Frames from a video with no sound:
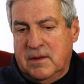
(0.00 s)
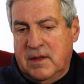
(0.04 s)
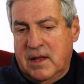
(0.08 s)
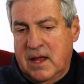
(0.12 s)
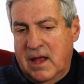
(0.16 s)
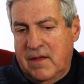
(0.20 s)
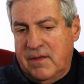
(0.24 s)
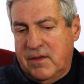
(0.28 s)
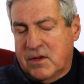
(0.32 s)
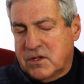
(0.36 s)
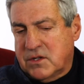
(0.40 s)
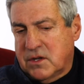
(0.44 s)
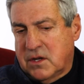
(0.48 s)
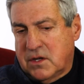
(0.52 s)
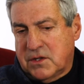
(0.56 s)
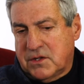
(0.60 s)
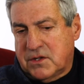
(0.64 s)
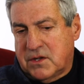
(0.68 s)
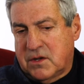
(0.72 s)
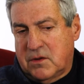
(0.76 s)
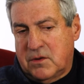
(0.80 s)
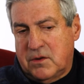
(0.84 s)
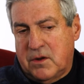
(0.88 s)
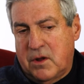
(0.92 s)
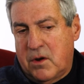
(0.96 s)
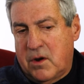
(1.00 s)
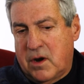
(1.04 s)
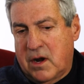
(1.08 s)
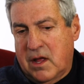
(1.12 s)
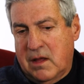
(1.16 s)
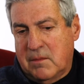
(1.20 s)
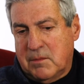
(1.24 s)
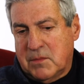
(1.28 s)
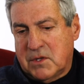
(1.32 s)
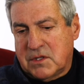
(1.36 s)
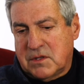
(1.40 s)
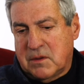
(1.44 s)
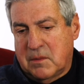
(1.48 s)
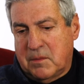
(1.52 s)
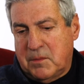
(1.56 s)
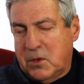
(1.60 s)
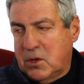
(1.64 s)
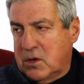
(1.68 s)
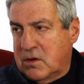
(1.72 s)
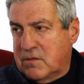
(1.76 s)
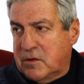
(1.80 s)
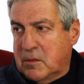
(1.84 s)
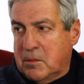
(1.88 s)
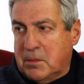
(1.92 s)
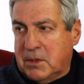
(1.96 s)
And there's also, Notre Dame is a
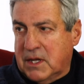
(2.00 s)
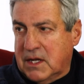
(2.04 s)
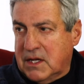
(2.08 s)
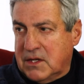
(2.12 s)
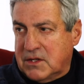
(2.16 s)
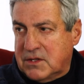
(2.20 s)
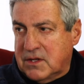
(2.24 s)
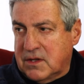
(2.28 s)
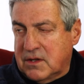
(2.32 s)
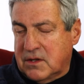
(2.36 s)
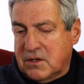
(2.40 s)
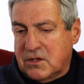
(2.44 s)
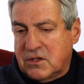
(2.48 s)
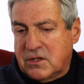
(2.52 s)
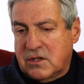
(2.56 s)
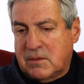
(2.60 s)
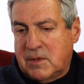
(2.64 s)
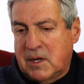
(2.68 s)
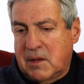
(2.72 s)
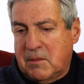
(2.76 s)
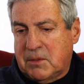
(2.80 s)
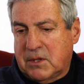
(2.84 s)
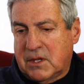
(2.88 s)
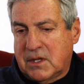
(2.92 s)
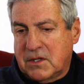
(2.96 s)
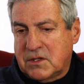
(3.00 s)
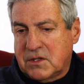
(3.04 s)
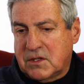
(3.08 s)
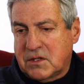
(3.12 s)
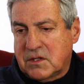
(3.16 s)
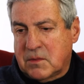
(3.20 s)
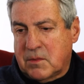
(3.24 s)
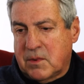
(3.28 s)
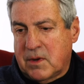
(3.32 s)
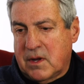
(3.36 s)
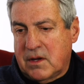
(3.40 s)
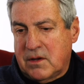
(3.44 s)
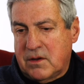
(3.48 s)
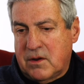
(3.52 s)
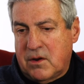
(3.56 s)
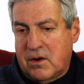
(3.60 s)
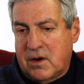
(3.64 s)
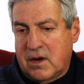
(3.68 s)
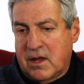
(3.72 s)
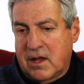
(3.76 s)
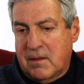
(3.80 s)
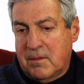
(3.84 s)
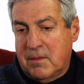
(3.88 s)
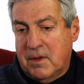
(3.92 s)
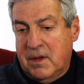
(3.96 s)
beautiful place, and there's so many places around Notre
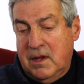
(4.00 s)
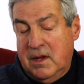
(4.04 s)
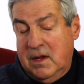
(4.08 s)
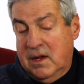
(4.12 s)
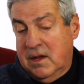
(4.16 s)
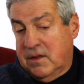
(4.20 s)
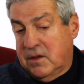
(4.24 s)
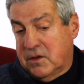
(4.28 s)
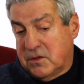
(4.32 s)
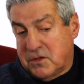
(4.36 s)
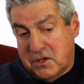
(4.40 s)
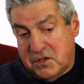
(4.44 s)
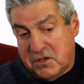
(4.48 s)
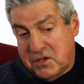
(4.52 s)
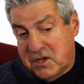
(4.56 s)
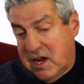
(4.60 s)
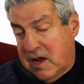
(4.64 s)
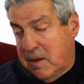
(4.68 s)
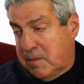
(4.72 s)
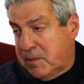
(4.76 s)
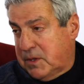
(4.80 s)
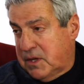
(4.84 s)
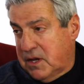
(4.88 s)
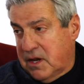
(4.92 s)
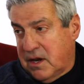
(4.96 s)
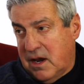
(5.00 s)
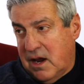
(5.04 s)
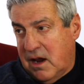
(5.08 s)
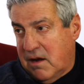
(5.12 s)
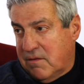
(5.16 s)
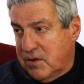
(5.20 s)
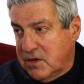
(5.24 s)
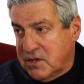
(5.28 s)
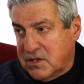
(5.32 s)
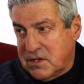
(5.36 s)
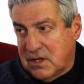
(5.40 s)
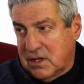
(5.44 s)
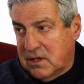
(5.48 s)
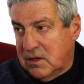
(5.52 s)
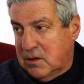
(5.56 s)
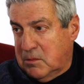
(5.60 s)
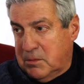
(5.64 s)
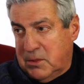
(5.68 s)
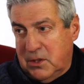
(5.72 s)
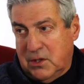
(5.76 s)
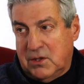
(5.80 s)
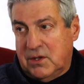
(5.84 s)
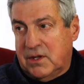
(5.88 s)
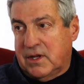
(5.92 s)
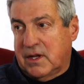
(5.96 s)
Dame. There's a chapel in every single
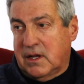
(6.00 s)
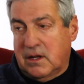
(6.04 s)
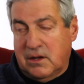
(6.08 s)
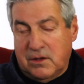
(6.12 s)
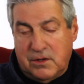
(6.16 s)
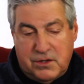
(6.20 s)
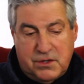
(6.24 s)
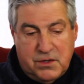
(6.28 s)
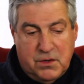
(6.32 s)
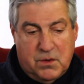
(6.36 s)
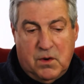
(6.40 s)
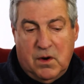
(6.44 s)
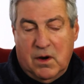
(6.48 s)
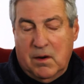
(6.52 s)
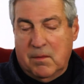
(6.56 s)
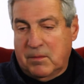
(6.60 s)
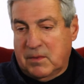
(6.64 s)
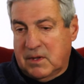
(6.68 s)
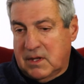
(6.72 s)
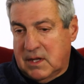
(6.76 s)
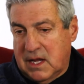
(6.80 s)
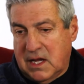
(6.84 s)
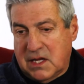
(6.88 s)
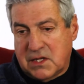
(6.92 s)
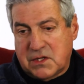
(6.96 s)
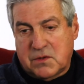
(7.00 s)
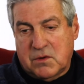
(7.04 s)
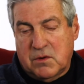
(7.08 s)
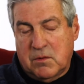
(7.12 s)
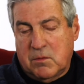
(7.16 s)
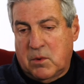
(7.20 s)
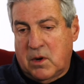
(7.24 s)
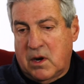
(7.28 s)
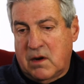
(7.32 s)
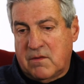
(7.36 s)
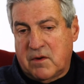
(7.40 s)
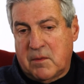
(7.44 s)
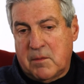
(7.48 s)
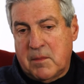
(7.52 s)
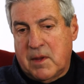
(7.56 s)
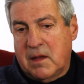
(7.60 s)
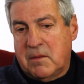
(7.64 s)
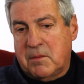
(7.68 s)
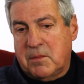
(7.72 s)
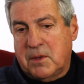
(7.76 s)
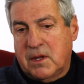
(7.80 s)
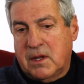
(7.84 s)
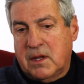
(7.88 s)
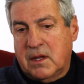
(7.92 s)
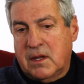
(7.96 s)
building, dorm, classroom, whatever it may be.